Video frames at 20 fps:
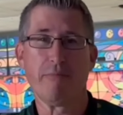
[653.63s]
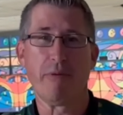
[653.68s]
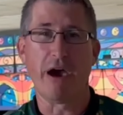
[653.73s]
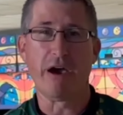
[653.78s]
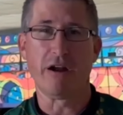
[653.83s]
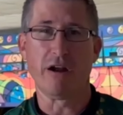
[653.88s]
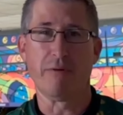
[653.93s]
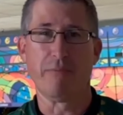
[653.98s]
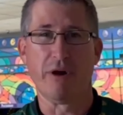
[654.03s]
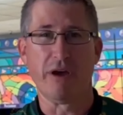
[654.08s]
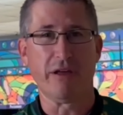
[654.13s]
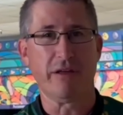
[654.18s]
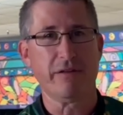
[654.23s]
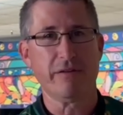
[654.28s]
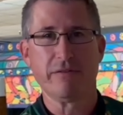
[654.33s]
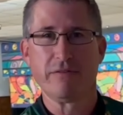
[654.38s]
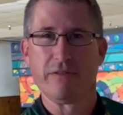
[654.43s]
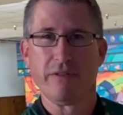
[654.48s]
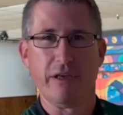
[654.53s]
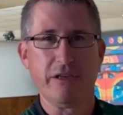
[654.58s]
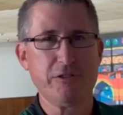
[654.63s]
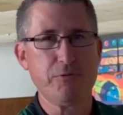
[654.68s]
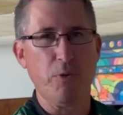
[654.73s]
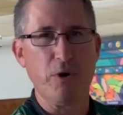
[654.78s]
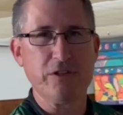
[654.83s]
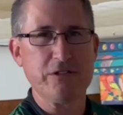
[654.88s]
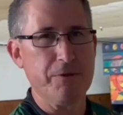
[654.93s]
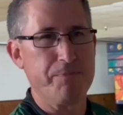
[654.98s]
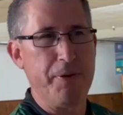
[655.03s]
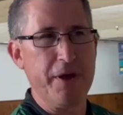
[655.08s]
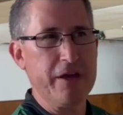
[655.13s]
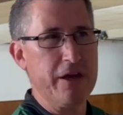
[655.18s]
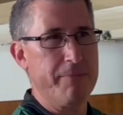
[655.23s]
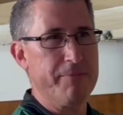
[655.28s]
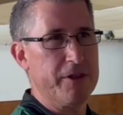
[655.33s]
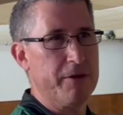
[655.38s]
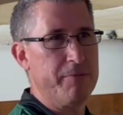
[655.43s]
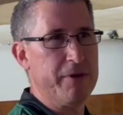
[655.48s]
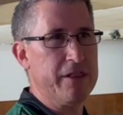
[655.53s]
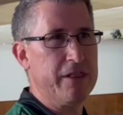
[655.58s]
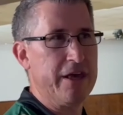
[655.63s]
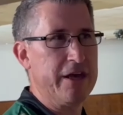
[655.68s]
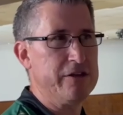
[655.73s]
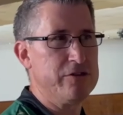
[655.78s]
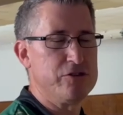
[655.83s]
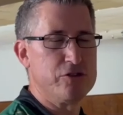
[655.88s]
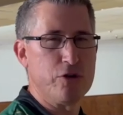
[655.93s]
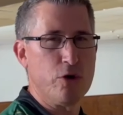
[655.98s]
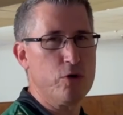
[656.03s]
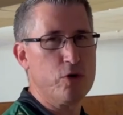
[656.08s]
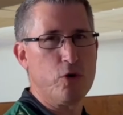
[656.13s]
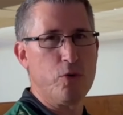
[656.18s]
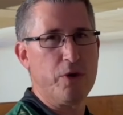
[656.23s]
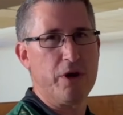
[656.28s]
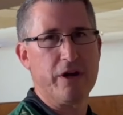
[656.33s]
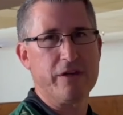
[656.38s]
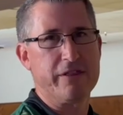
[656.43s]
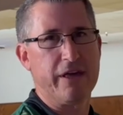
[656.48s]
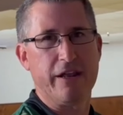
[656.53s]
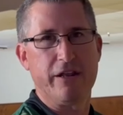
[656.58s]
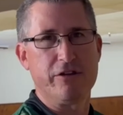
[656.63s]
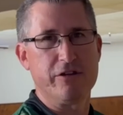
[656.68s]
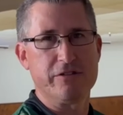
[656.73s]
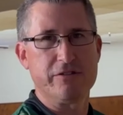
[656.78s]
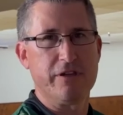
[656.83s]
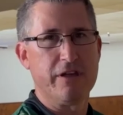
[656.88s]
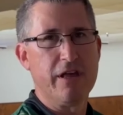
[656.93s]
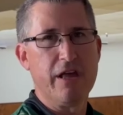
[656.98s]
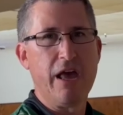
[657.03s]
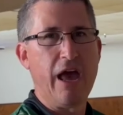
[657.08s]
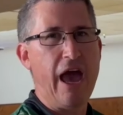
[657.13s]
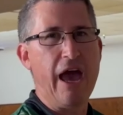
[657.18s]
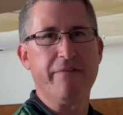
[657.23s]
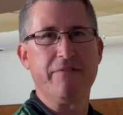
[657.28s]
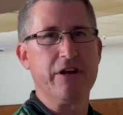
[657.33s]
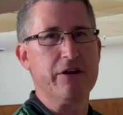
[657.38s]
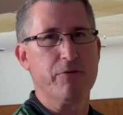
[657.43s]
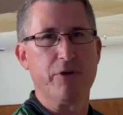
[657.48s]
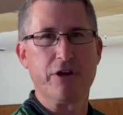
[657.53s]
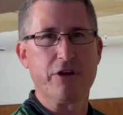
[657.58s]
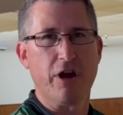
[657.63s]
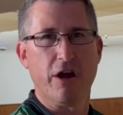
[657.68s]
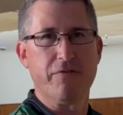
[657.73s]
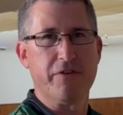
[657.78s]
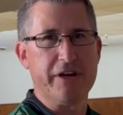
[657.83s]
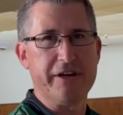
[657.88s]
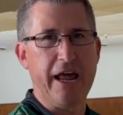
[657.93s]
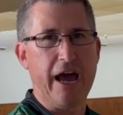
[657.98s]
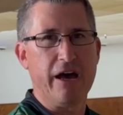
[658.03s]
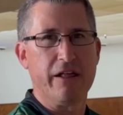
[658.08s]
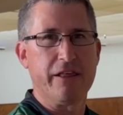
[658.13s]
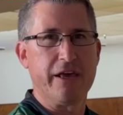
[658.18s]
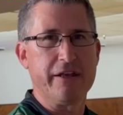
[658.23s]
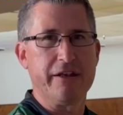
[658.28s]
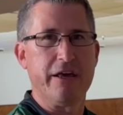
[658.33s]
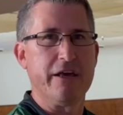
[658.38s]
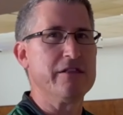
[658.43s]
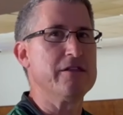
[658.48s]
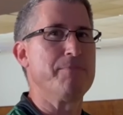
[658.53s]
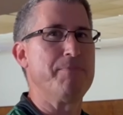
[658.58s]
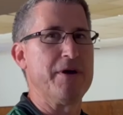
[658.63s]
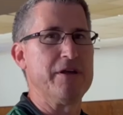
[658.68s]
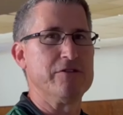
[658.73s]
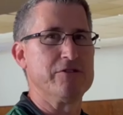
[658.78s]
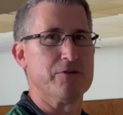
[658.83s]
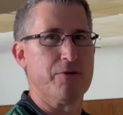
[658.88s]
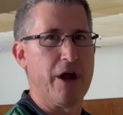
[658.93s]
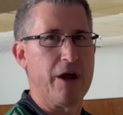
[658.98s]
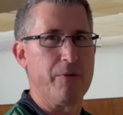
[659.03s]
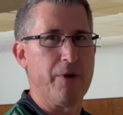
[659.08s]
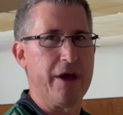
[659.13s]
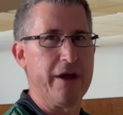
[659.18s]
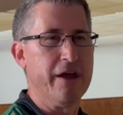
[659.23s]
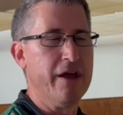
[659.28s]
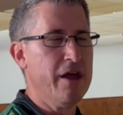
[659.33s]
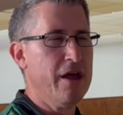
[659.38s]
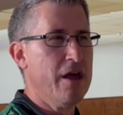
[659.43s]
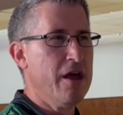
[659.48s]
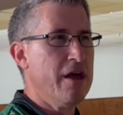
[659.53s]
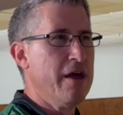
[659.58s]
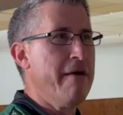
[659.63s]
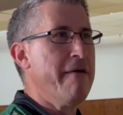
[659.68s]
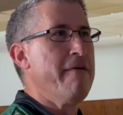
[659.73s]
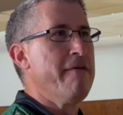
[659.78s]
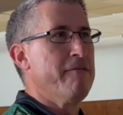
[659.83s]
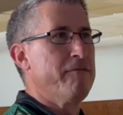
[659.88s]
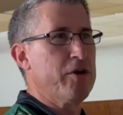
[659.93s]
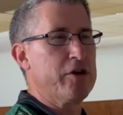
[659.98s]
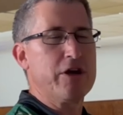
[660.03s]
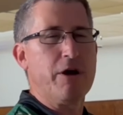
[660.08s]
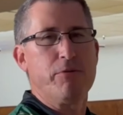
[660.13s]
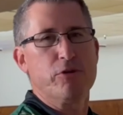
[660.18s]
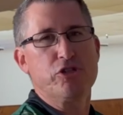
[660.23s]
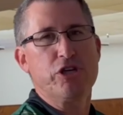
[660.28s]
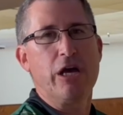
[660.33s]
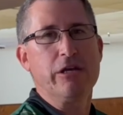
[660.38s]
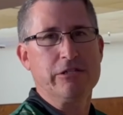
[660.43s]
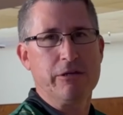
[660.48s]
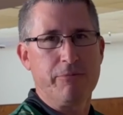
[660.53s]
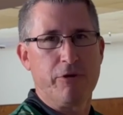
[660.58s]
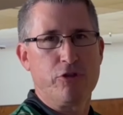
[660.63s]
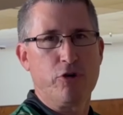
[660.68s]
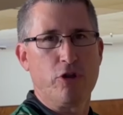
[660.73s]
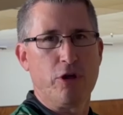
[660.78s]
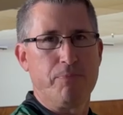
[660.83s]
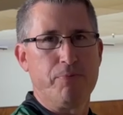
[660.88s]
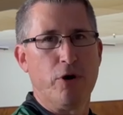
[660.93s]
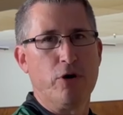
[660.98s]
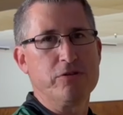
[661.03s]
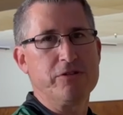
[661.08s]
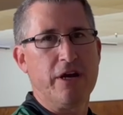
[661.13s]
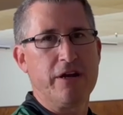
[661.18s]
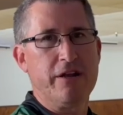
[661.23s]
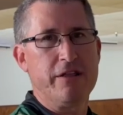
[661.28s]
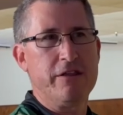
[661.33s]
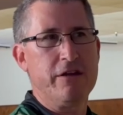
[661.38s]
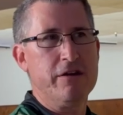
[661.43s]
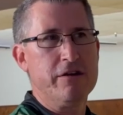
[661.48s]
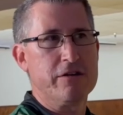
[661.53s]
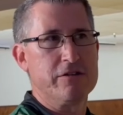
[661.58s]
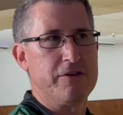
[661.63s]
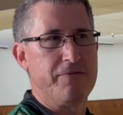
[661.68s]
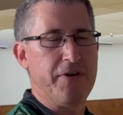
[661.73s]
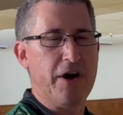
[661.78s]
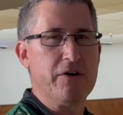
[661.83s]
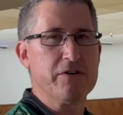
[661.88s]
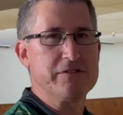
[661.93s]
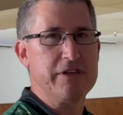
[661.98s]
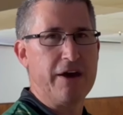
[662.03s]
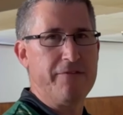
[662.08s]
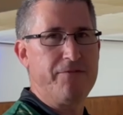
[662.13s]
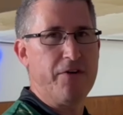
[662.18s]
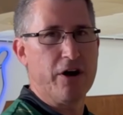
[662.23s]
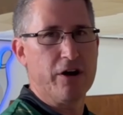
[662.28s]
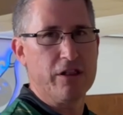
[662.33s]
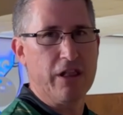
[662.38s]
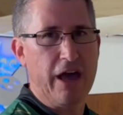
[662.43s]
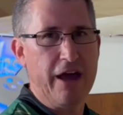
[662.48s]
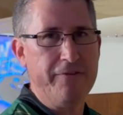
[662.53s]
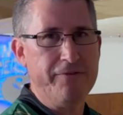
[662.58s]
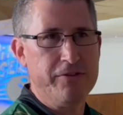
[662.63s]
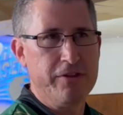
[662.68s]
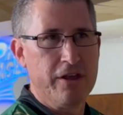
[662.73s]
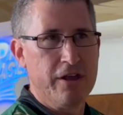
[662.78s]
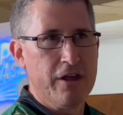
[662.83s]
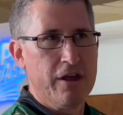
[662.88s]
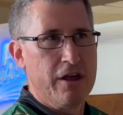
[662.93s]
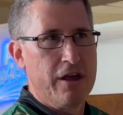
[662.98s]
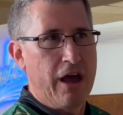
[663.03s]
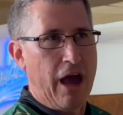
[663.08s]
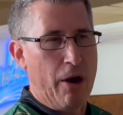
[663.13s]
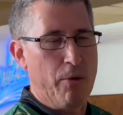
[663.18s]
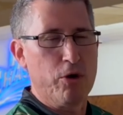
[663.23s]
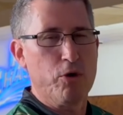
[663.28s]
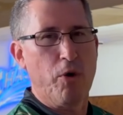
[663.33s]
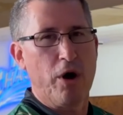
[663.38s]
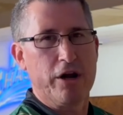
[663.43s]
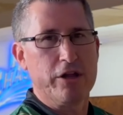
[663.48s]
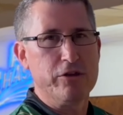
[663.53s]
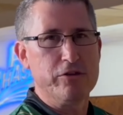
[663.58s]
better, but it wants to pick up in the mid lane so quick that it doesn't have any recovery down lane to hit the pins the right way. For a couple of shots, I'm gonna throw the Proton in there, because if I was that far left, I would want to